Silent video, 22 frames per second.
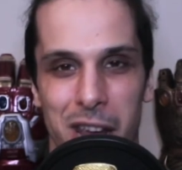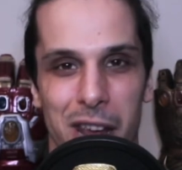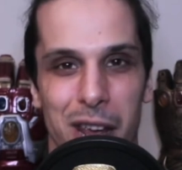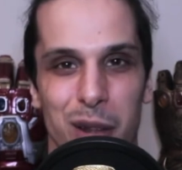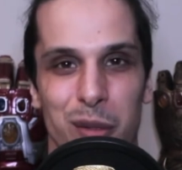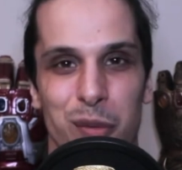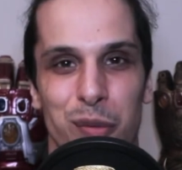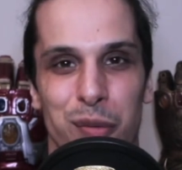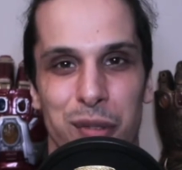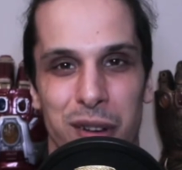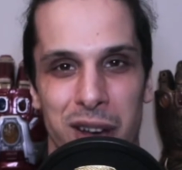
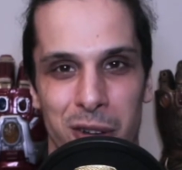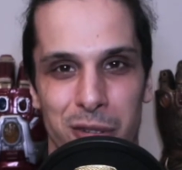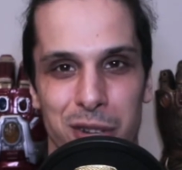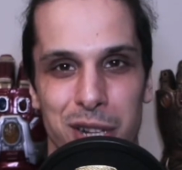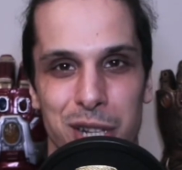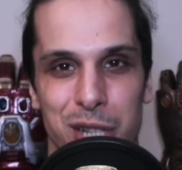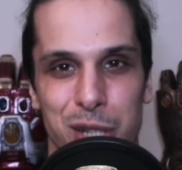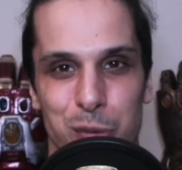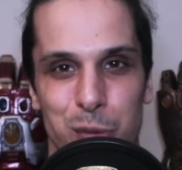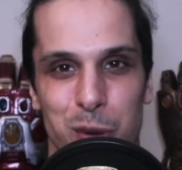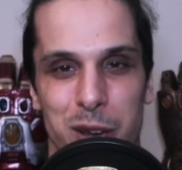it found
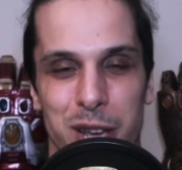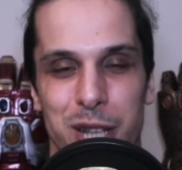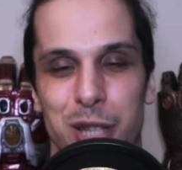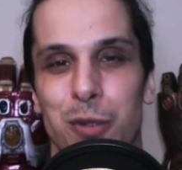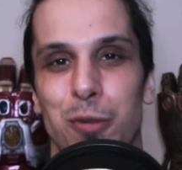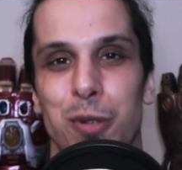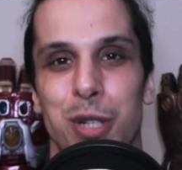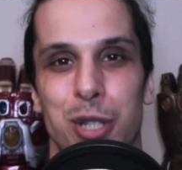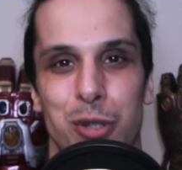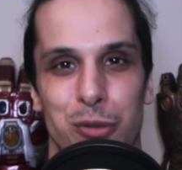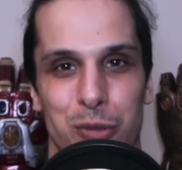its way
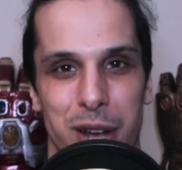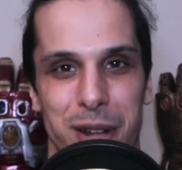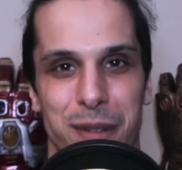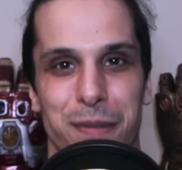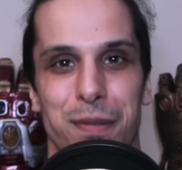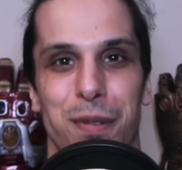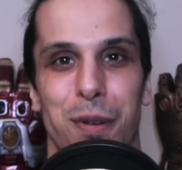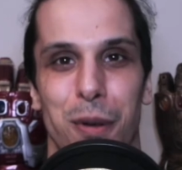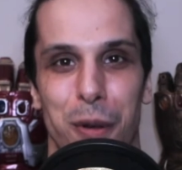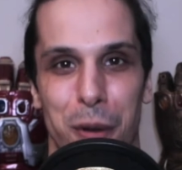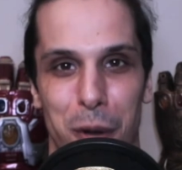to its
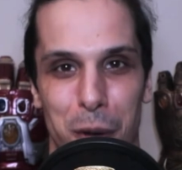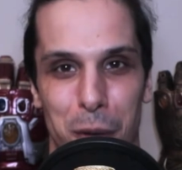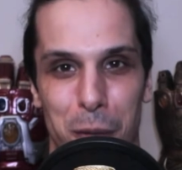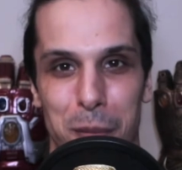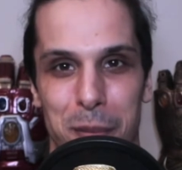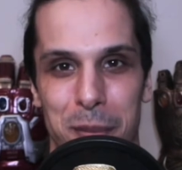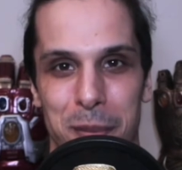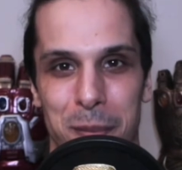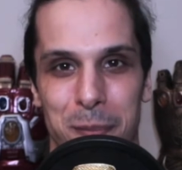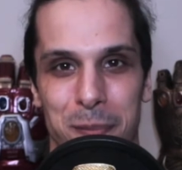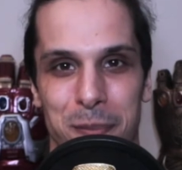rightful
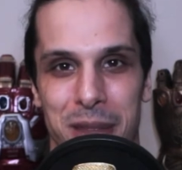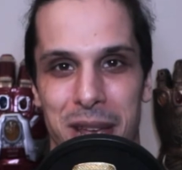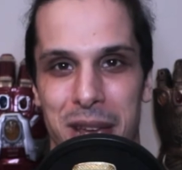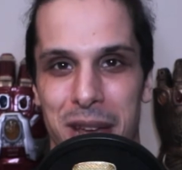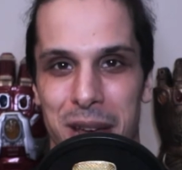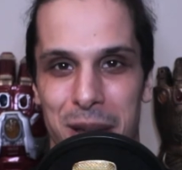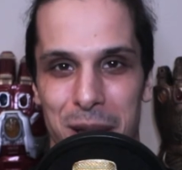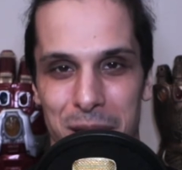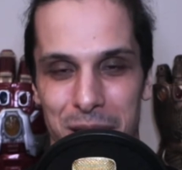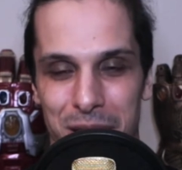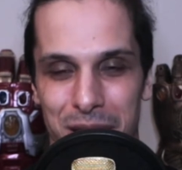home.
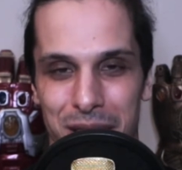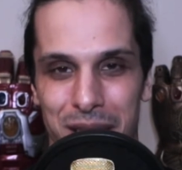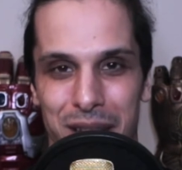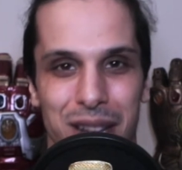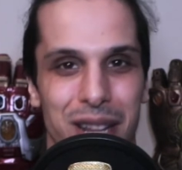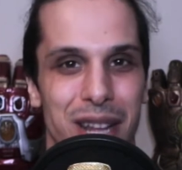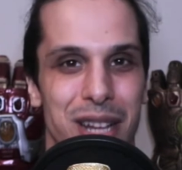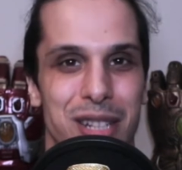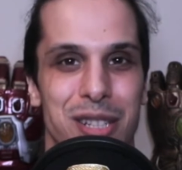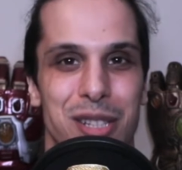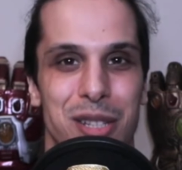
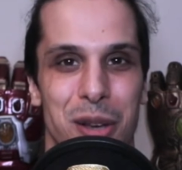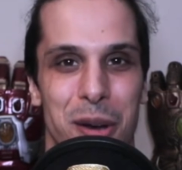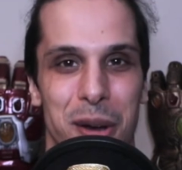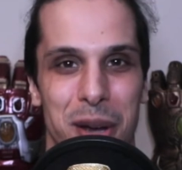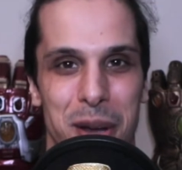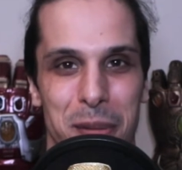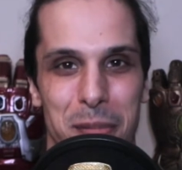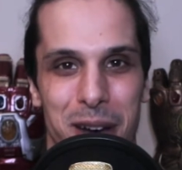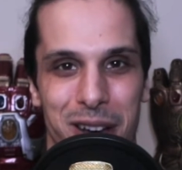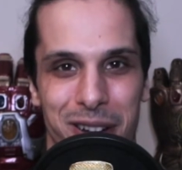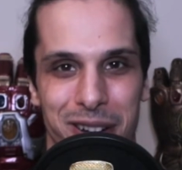Let's talk
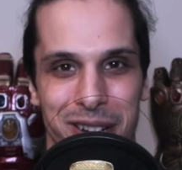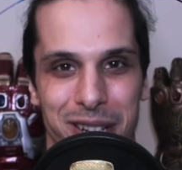about